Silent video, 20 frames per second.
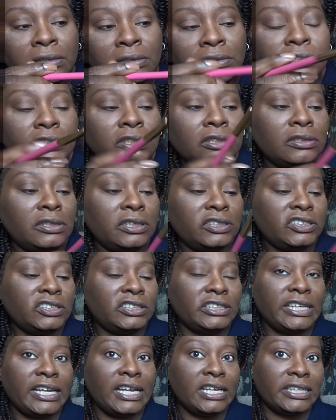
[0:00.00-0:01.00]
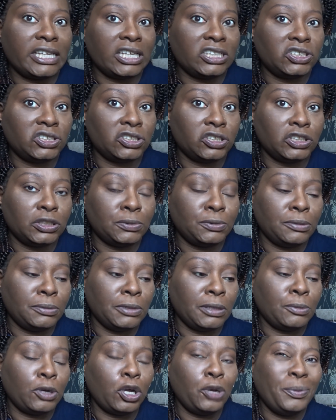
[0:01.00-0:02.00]
So let's see how that shows up in
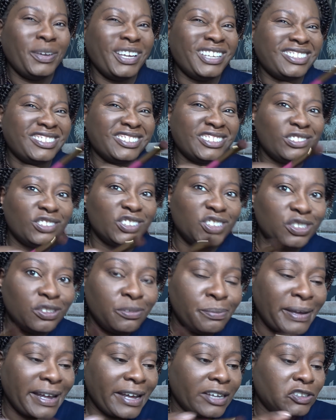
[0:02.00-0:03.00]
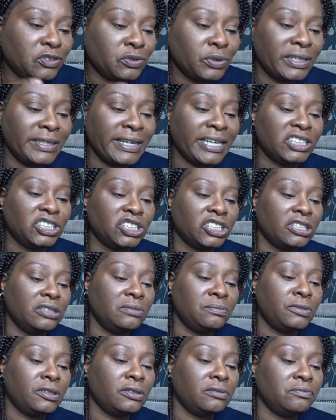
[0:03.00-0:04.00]
there. I'm hoping it doesn't look too powdery and ashy,
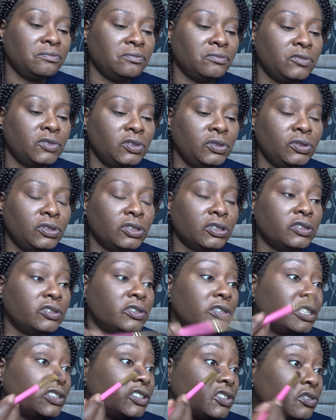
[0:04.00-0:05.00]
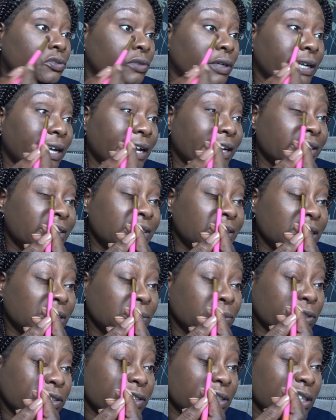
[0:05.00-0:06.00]
but who knows? Let's try it out and see
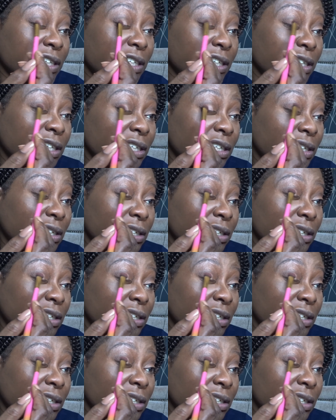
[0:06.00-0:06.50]
what it's like.